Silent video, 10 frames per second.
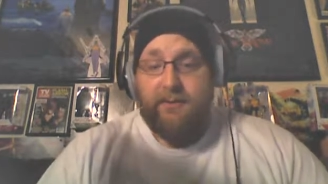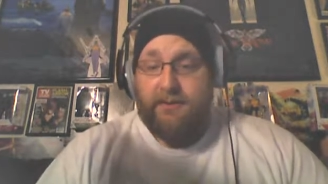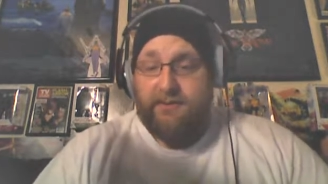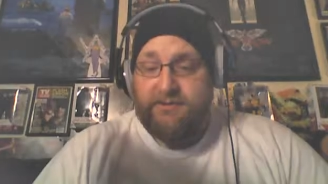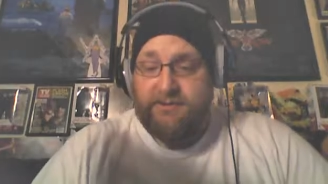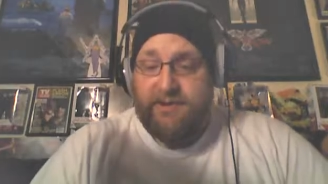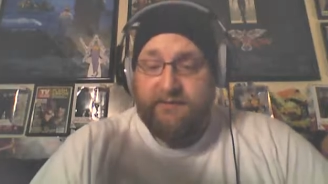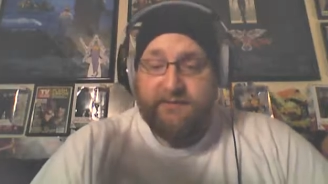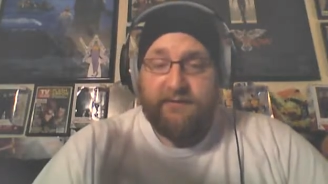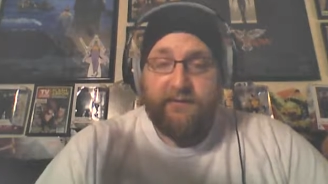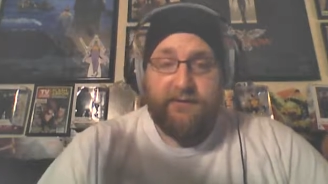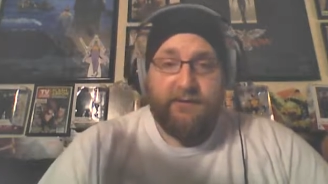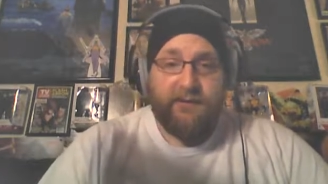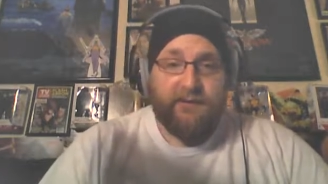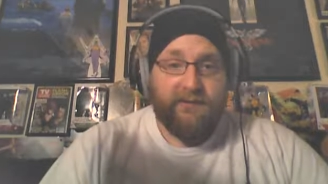what I want you guys to
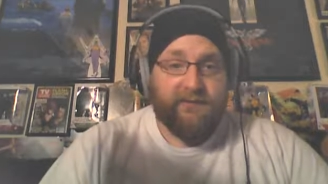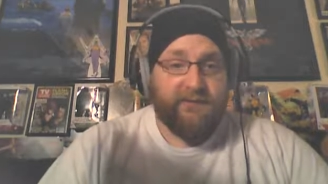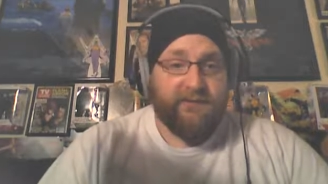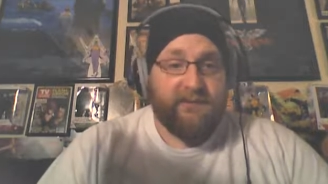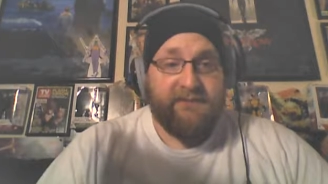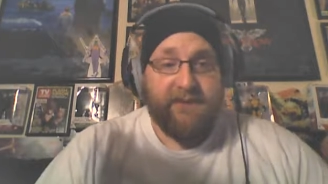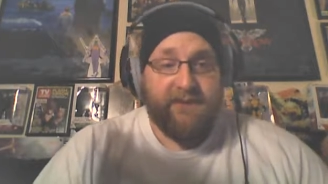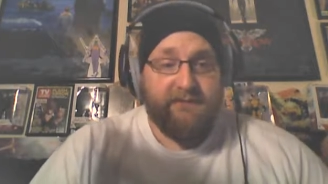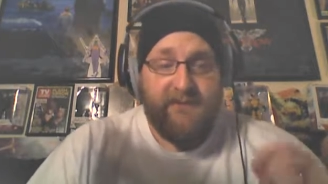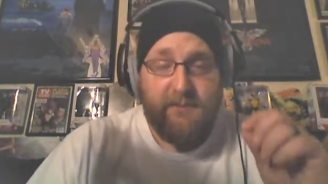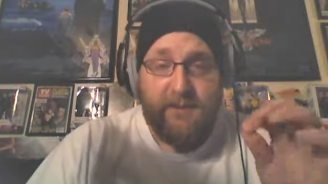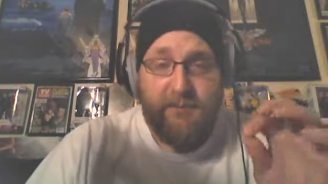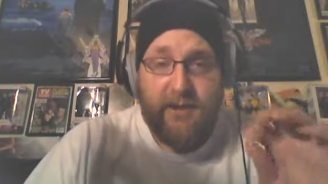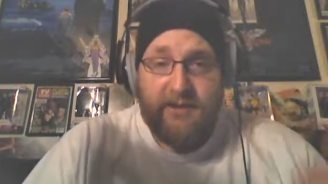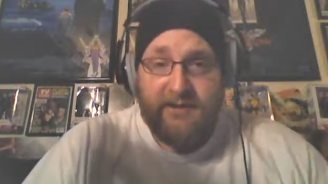do is, if I if I
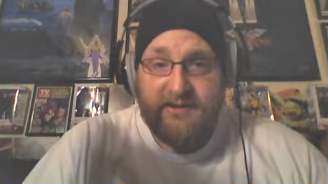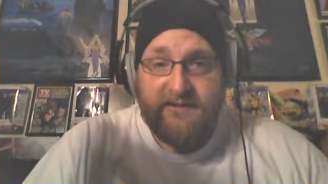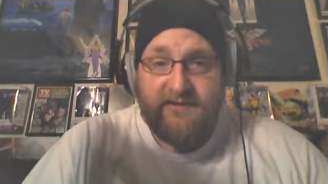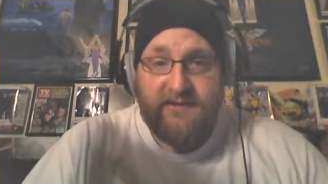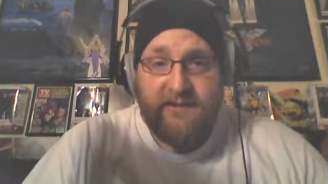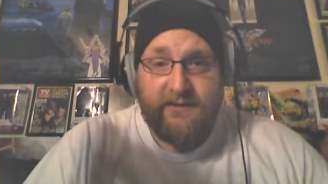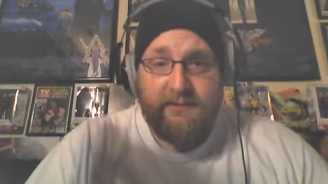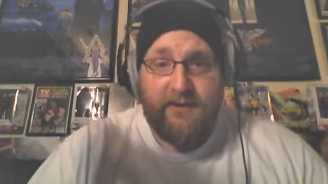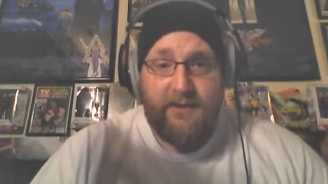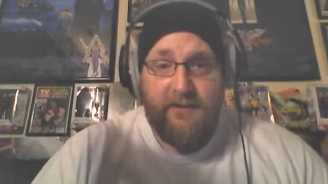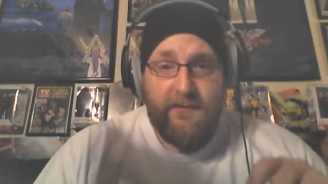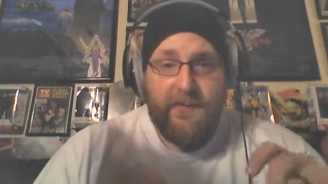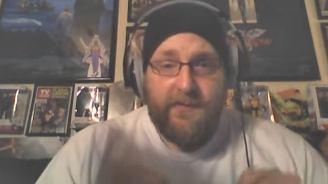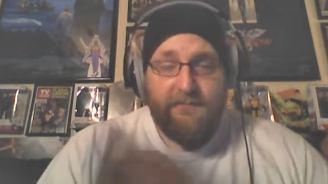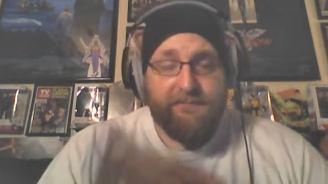remember, I'll link the channel below.
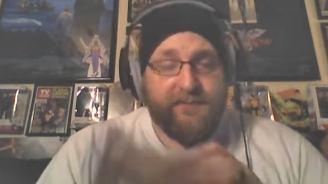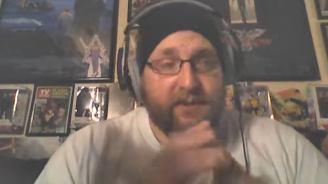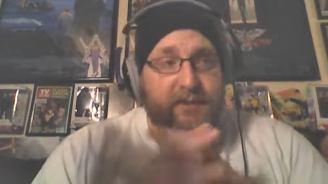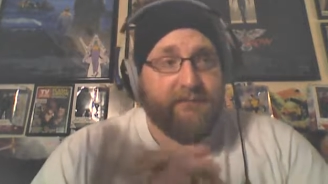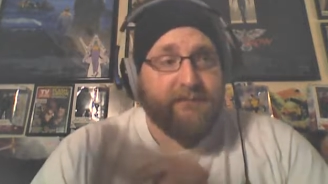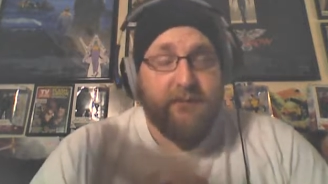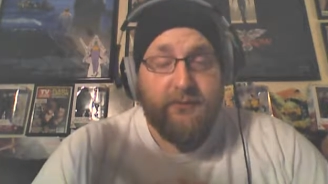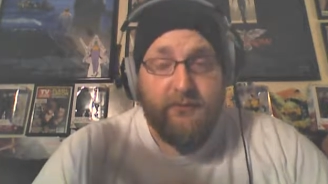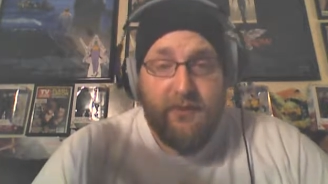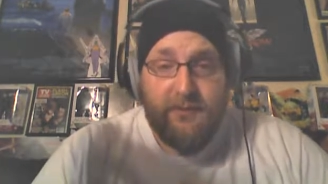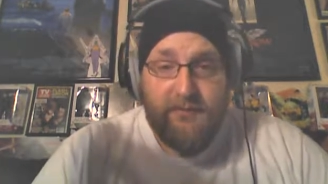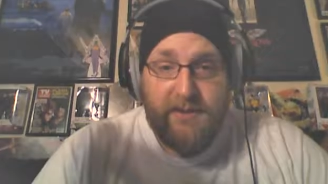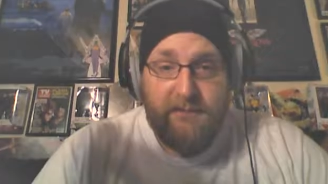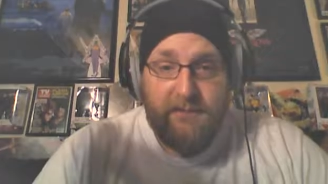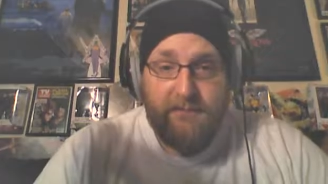Um, Two Drunk
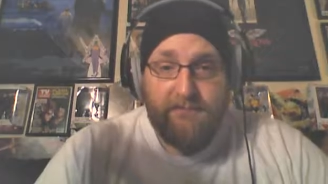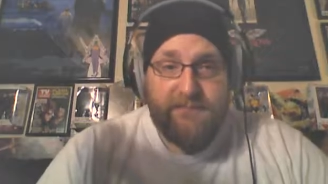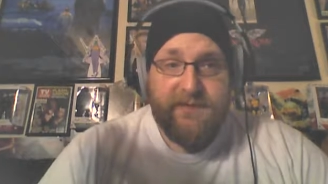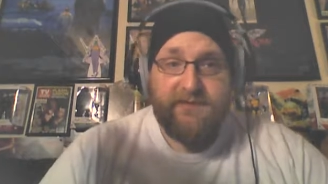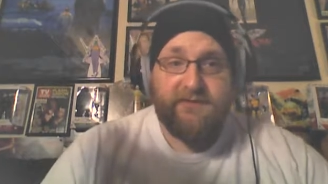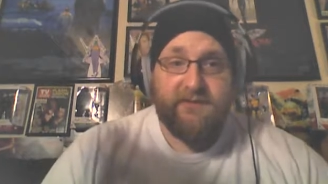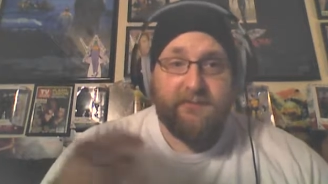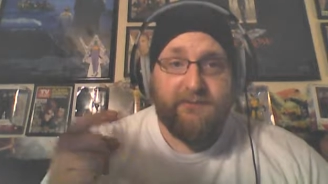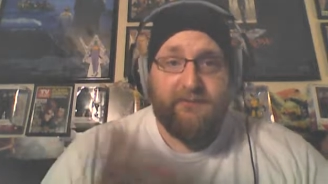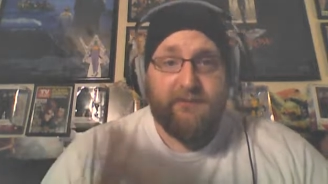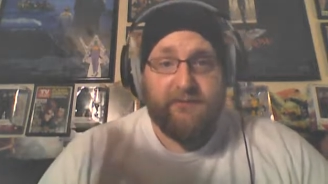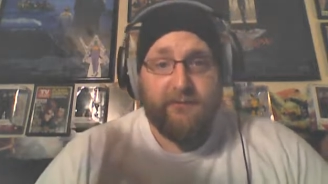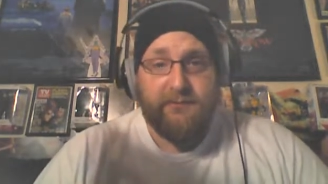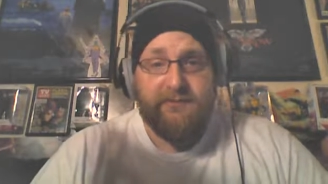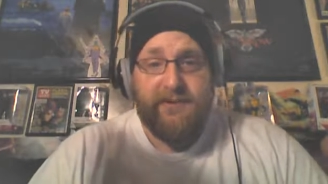Minimum. He just reviewed
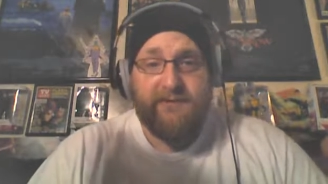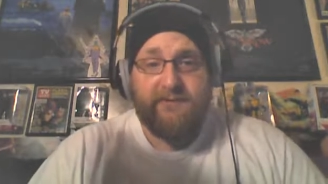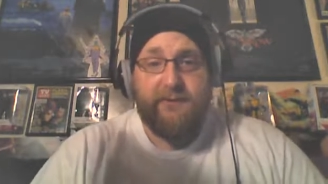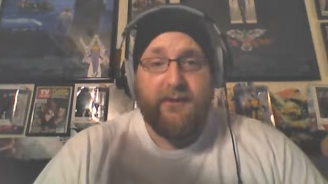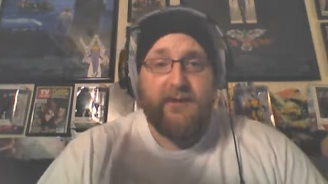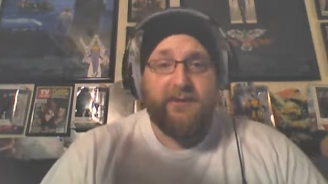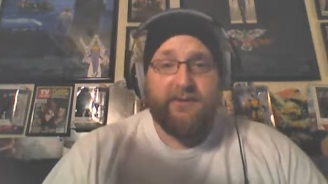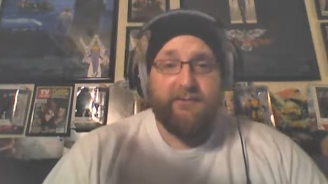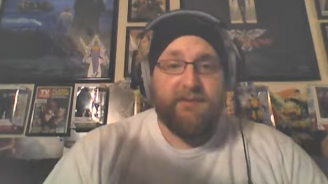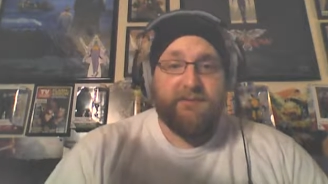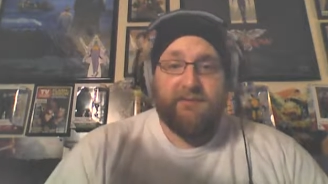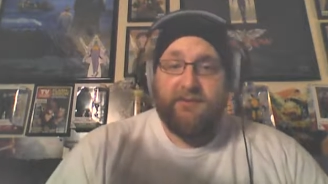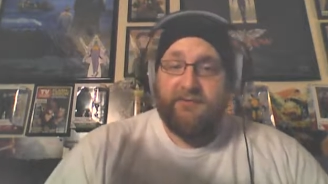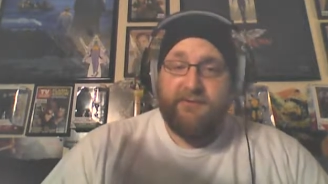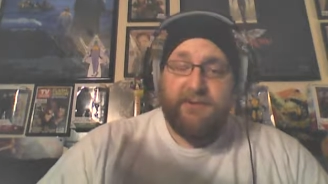Suicide Squad. Him and his
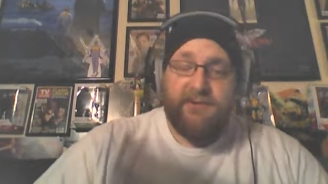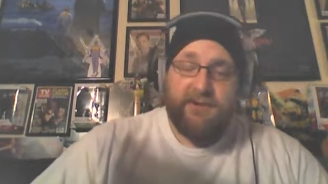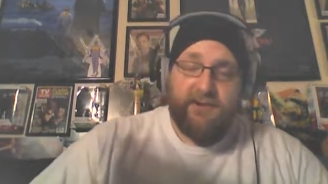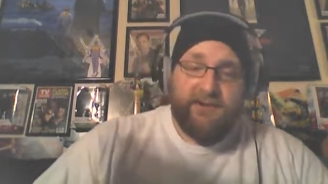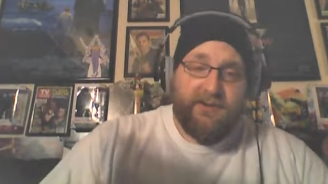girlfriend.